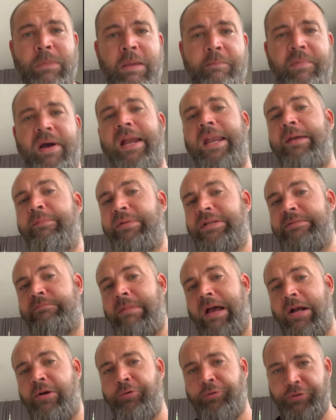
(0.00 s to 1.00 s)
My name is
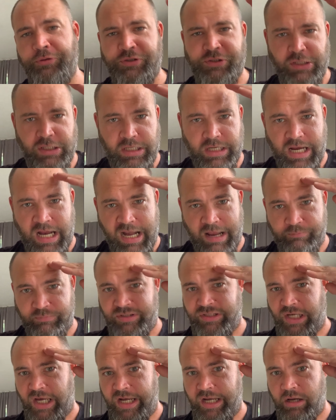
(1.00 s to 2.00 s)
Matt Coulson and I'm
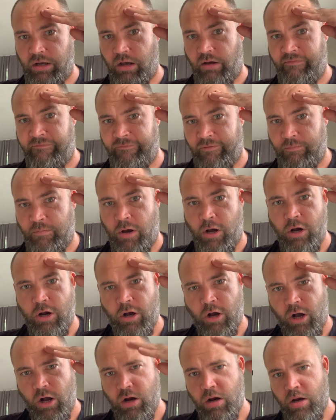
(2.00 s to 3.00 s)
signing off from Hong
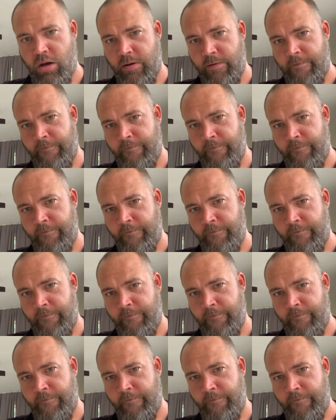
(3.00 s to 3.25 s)
Kong.